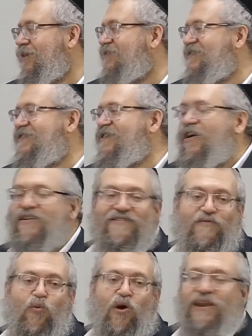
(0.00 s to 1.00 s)
Hormiz from the
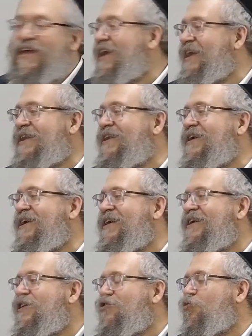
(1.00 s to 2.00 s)
word Chain.
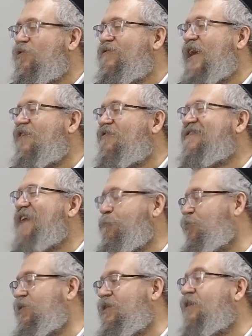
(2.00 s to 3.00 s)
Chain means grace.
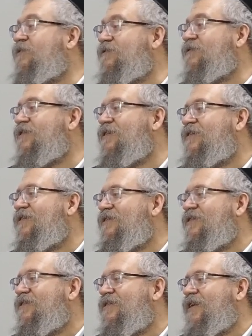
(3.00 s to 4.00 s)
It belongs to the
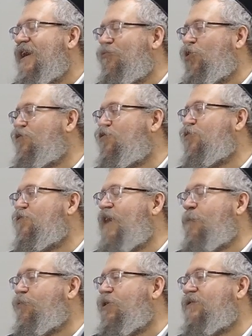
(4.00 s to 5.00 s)
graceful one, which is God.
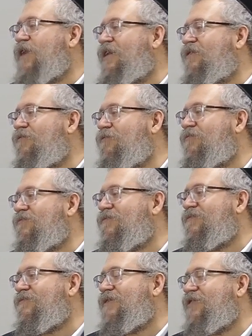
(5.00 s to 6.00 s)
Your upper half.
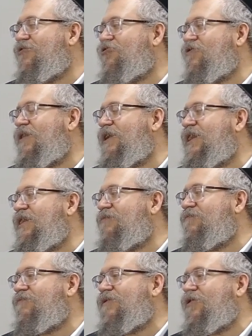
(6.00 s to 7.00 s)
He
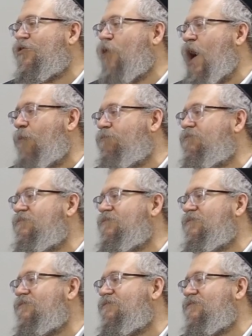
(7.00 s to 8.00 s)
said,
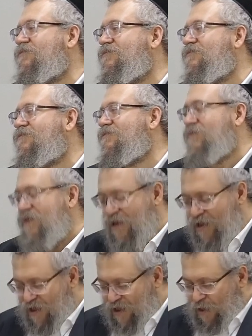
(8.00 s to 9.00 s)
I got a
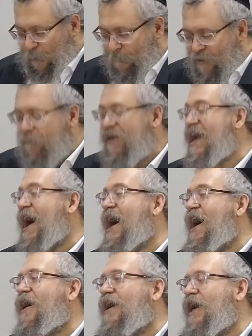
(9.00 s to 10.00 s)
sense of you. He
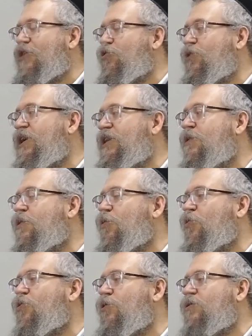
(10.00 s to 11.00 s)
says, your upper half belongs
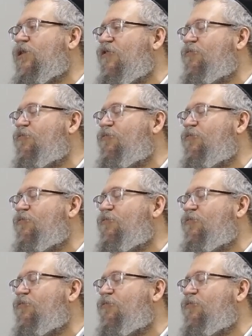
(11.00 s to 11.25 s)
to God.